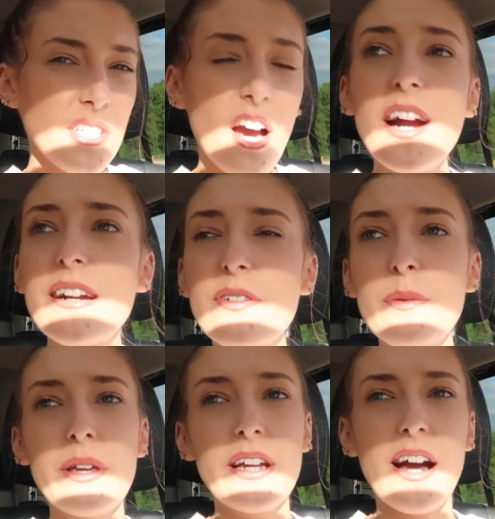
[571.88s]
it's hard
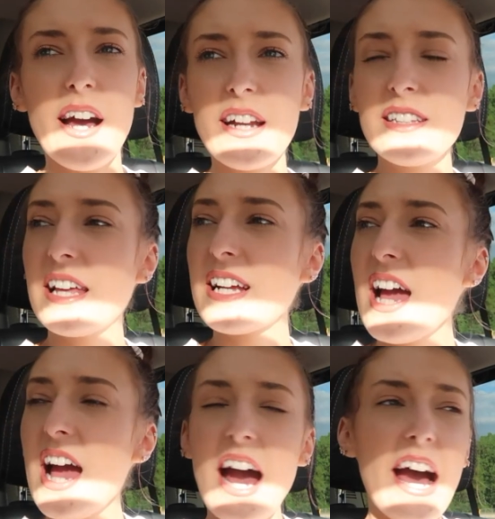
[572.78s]
for me, God. And like,
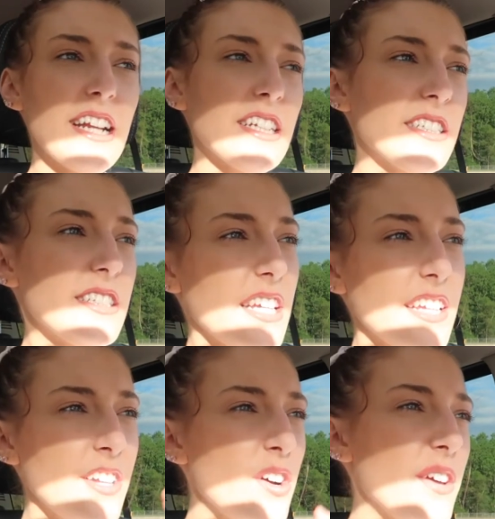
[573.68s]
I just,
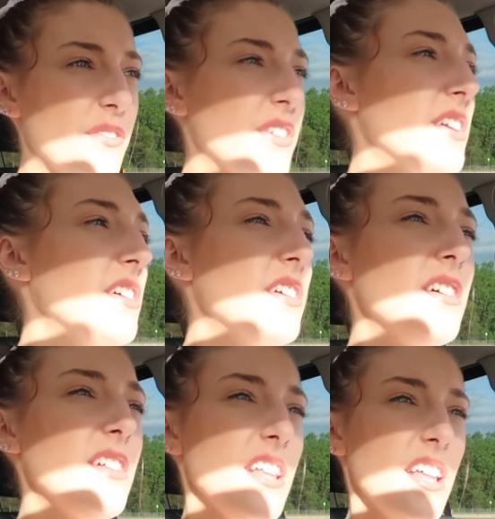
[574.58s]
you know, I
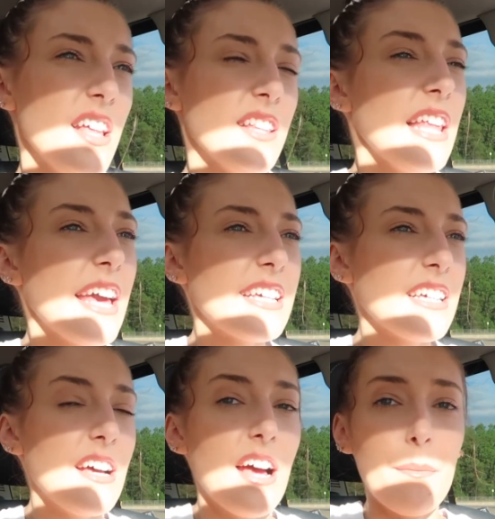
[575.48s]
feel
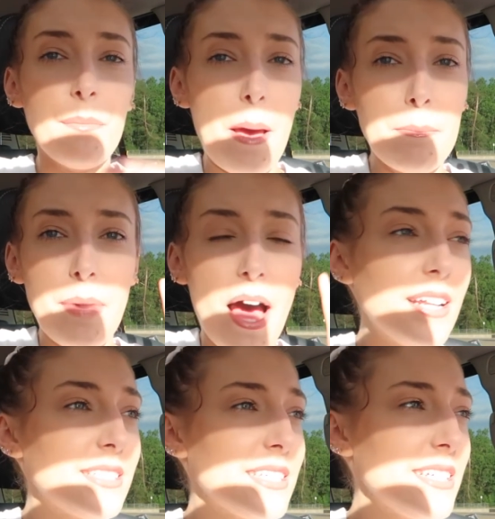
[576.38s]
like I'm, I'm
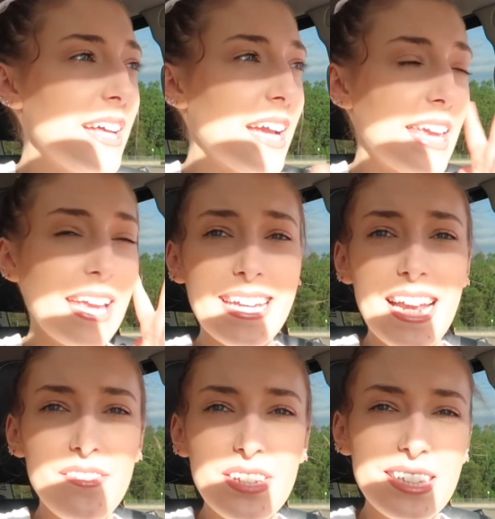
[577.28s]
honestly like I can't
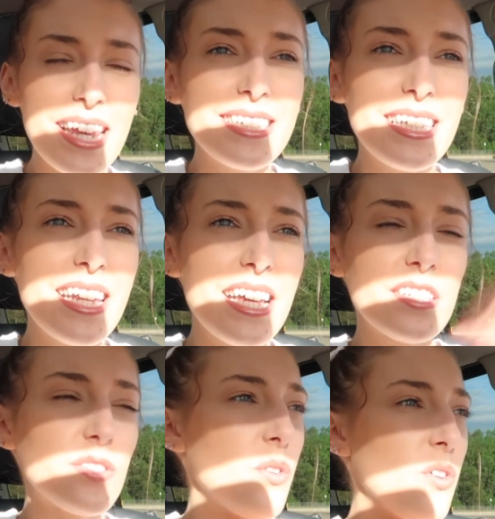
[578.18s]
get out of this
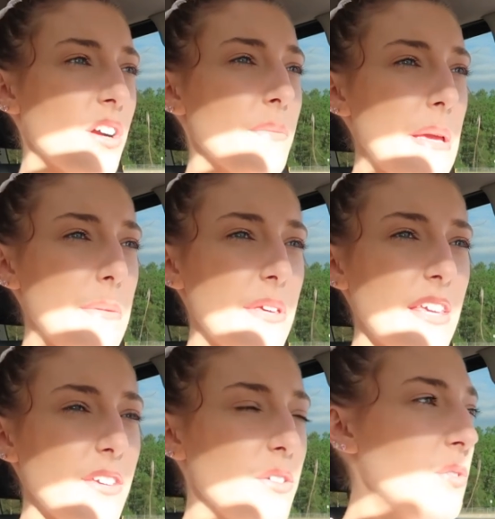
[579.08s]
laziness or maybe
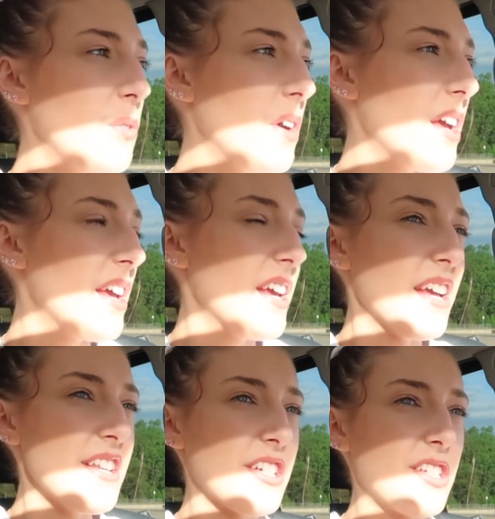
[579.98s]
you
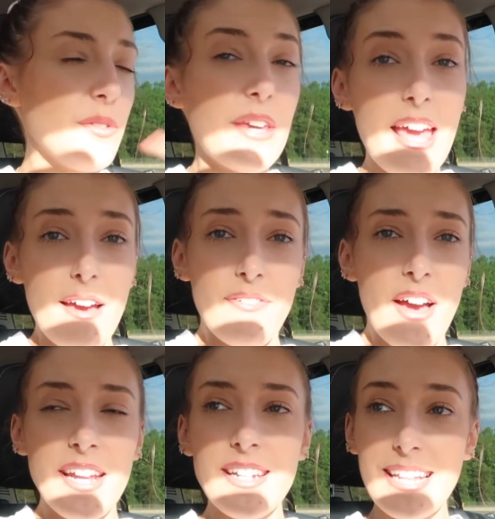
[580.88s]
just you can't
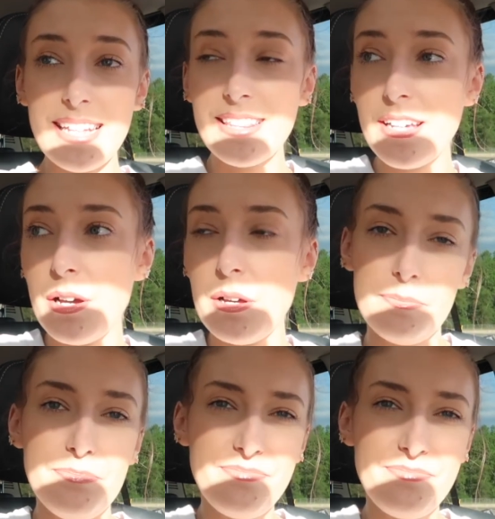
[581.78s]
find like the